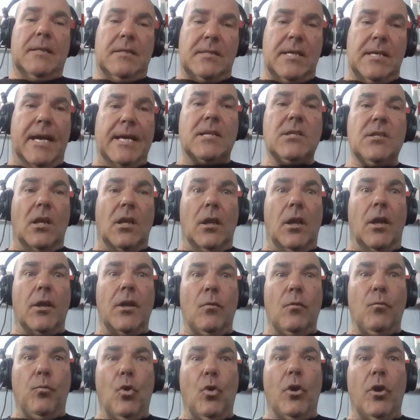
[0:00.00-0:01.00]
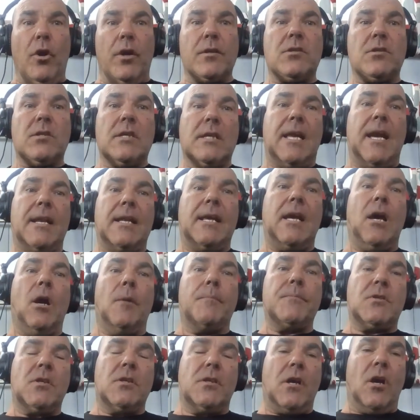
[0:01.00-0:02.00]
takes a lot of work to get it
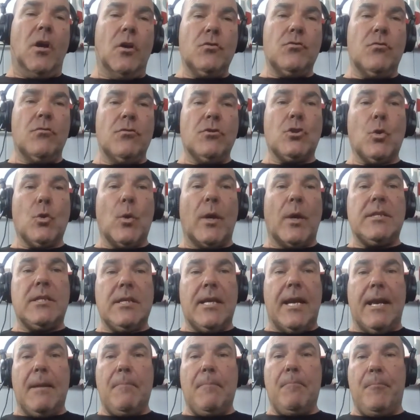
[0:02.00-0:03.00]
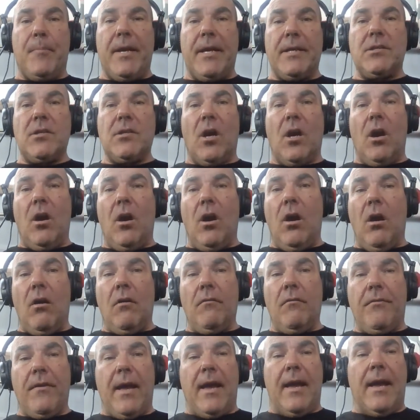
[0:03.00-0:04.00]
up to the 128-bit
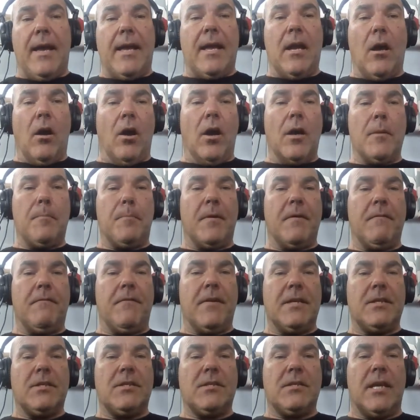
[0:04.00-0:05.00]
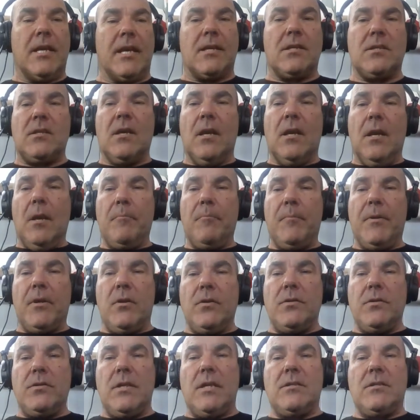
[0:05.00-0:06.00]
of a IPv6,
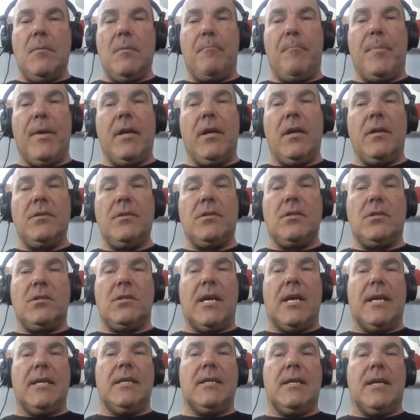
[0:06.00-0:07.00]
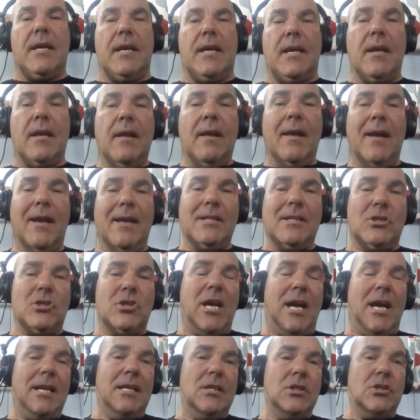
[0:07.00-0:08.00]
because it's a big undertaking and
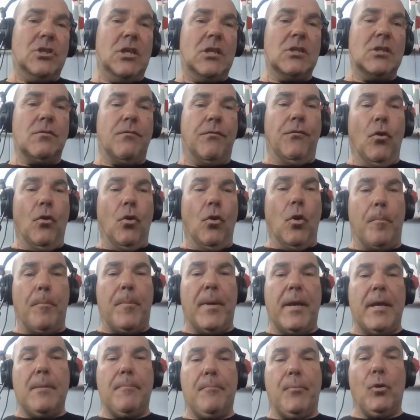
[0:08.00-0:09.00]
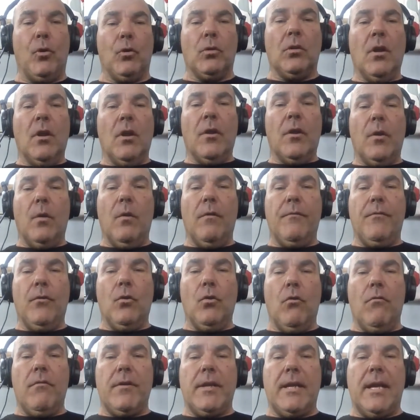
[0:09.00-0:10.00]
challenges for people who have
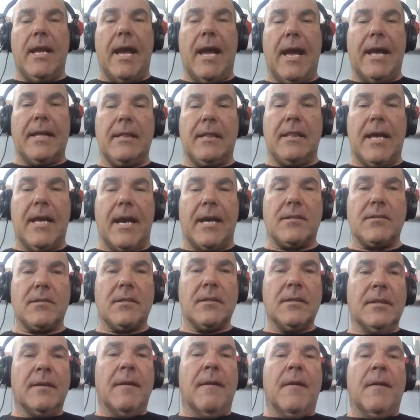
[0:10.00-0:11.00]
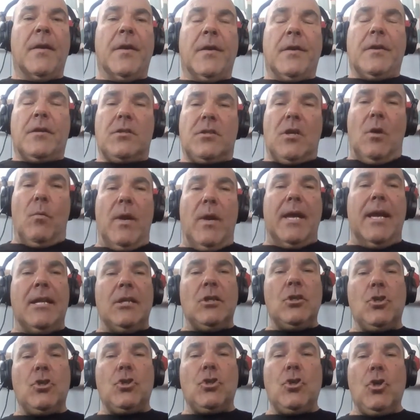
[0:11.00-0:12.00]
already had that. So
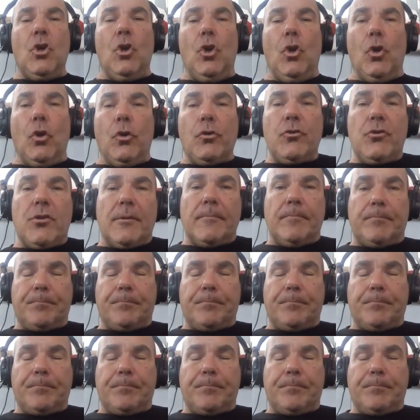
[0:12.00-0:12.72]
in short,